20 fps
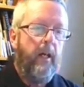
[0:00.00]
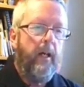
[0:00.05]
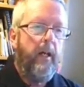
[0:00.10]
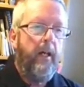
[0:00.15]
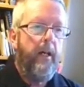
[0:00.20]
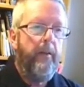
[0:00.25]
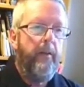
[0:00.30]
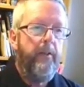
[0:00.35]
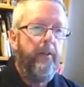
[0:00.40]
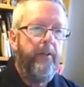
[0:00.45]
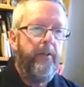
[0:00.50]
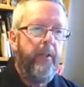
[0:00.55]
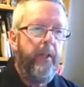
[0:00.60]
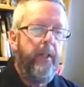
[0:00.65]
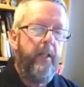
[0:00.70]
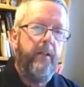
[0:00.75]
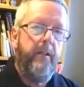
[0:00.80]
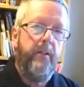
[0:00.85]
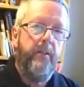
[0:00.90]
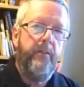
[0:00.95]
The
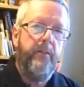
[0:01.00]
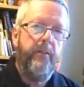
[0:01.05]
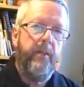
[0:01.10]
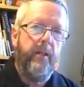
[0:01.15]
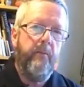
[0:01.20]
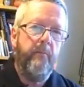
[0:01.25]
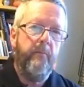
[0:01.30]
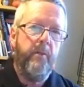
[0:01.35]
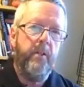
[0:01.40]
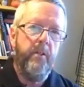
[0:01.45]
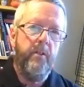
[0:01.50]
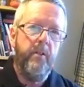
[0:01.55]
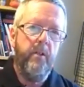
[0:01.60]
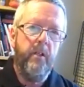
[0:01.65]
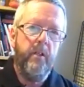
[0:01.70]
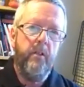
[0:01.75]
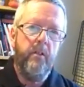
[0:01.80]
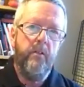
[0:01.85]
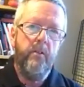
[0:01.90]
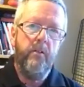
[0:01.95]
second is temperature.
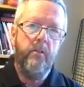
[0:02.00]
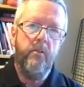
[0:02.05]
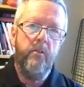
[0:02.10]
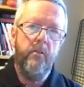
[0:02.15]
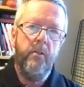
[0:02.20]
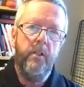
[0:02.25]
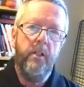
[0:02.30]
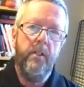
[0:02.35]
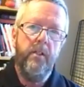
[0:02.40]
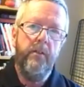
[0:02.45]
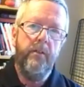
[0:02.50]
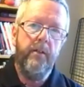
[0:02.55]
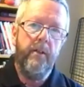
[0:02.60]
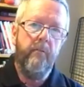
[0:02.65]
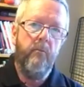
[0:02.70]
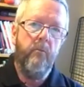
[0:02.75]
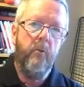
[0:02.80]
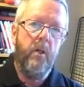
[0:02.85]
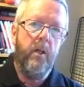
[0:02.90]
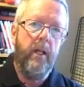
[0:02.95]
You do need
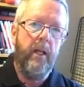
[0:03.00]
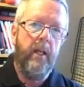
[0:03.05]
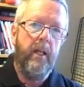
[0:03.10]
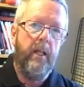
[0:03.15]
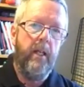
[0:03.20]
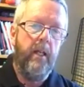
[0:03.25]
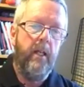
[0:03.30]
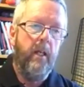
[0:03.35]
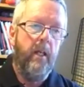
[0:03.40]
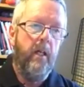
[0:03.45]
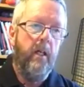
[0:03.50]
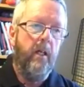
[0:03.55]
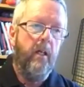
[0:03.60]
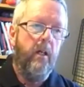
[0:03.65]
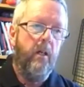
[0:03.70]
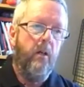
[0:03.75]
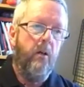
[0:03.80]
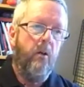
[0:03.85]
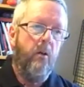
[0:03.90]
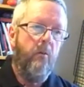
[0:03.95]
some way
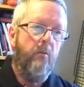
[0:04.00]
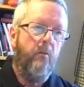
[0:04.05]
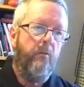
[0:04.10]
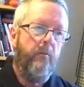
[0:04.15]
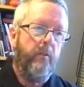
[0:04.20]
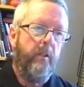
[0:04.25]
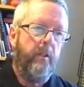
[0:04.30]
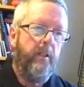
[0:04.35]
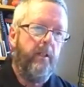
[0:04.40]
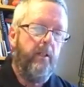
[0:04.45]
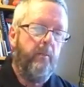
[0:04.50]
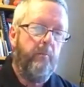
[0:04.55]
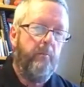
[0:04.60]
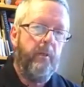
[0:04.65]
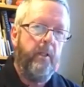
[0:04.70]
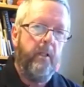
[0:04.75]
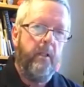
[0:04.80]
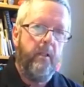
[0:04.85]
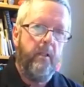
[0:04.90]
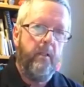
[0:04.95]
of
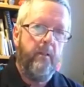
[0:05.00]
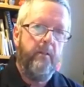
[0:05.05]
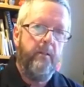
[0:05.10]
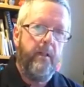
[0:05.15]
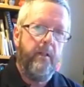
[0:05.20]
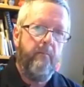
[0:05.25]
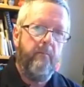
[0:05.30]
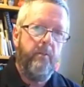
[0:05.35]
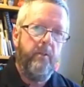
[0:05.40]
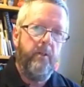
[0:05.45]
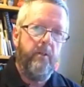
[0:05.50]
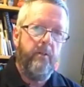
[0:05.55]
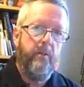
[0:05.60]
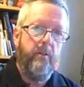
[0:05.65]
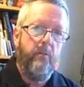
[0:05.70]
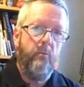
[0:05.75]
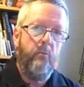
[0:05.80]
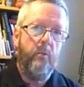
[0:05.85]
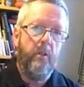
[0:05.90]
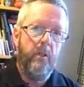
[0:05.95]
keeping
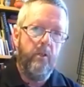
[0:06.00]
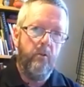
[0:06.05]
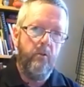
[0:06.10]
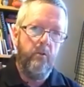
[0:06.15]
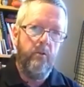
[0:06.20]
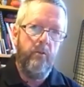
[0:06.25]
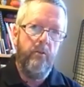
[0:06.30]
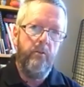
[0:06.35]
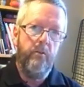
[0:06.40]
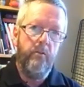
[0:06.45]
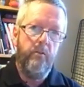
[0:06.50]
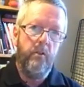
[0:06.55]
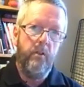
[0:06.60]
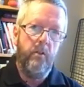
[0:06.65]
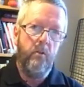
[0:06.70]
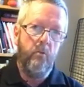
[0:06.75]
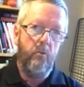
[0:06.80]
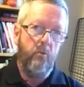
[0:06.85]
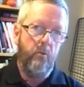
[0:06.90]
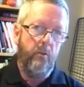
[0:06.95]
temperature well
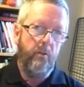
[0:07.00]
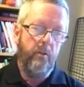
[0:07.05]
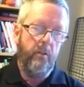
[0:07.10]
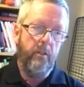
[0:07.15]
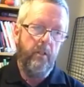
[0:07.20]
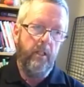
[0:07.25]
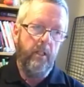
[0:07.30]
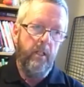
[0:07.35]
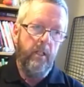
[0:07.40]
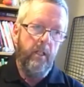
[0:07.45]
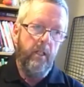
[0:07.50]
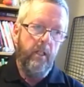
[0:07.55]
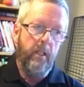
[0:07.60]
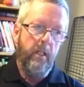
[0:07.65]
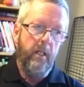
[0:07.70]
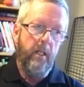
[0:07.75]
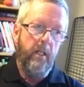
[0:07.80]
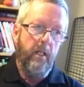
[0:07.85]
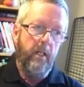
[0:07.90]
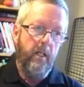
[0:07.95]
controlled,
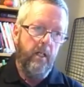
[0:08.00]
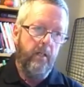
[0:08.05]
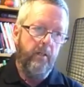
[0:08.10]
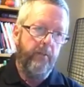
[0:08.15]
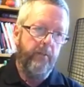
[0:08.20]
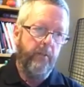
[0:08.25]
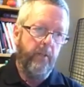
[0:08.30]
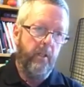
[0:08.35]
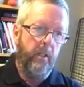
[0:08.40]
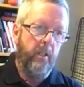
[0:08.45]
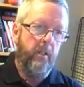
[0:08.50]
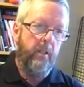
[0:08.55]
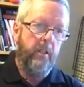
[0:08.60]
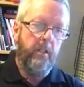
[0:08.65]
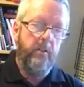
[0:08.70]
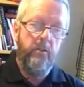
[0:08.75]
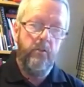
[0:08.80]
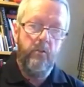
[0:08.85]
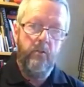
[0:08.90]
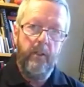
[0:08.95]
certainly
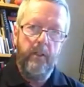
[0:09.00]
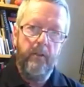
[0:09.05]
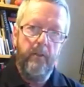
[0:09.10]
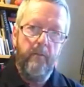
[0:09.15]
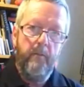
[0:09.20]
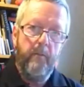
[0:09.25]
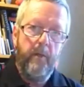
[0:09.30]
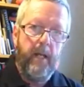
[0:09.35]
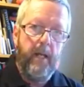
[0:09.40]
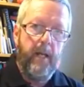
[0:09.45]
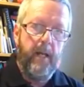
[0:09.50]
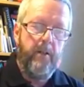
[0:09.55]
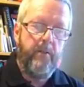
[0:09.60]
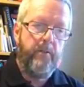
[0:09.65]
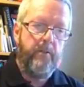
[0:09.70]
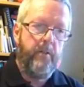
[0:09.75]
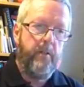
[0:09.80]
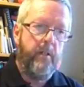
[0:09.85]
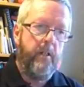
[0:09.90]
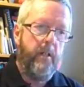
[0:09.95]
during the
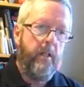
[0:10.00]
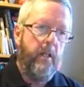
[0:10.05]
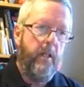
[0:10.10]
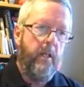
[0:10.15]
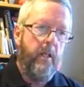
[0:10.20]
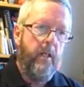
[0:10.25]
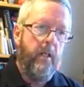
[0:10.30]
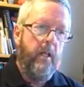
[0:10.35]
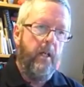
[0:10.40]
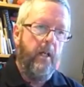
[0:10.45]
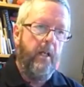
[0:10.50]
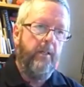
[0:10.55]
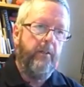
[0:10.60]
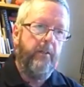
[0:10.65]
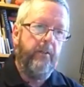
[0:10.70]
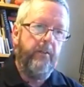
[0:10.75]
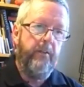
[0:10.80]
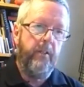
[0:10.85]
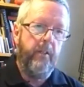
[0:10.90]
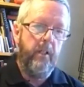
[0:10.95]
mash and
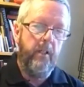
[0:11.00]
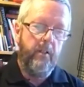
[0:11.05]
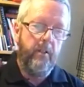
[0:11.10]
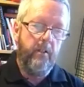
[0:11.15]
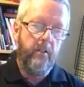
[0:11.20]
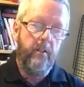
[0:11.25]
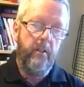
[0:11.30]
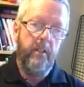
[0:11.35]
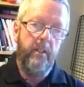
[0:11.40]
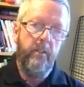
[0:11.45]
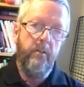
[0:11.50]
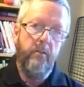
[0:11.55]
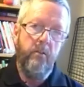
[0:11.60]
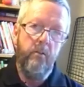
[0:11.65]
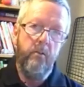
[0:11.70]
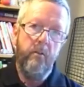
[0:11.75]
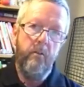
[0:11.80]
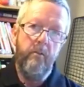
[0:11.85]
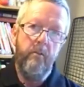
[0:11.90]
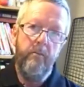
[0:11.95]
certainly
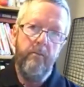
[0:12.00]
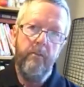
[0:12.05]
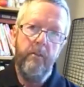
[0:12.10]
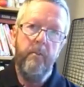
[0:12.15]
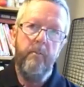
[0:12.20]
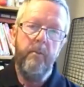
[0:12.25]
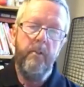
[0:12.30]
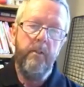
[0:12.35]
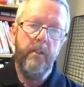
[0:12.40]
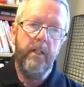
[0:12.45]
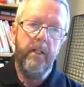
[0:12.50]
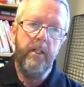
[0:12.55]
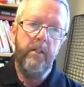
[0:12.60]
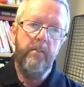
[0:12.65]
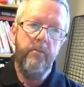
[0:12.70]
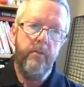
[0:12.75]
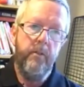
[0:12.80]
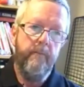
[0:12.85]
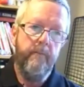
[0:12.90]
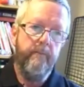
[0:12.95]
during
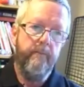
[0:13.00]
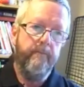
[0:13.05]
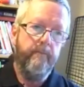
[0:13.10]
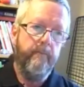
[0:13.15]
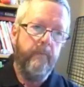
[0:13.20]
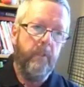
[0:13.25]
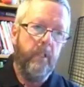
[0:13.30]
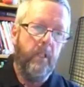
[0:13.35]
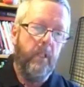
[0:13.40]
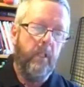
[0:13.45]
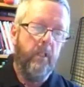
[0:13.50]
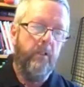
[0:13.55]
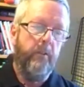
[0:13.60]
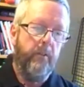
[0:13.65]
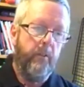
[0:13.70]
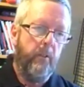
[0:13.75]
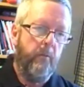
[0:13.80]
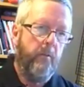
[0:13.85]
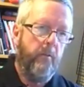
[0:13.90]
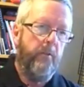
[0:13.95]
fermentation.
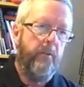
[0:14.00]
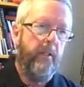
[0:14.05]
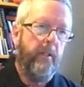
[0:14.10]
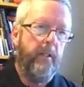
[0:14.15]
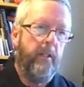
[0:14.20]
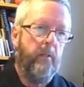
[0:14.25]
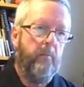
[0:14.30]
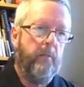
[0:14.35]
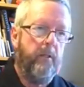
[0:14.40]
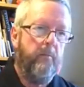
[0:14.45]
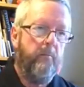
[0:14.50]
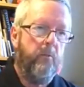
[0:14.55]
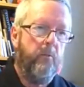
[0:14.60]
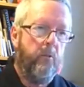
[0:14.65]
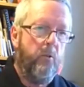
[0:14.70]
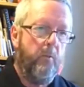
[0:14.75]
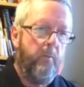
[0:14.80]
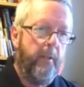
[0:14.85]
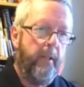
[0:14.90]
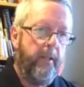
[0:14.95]
So I'll be saying a bit
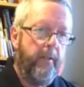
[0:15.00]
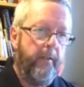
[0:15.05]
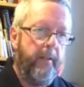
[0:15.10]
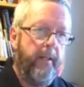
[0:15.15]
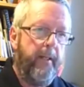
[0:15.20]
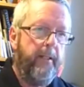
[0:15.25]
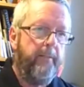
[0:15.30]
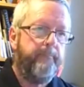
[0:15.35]
more about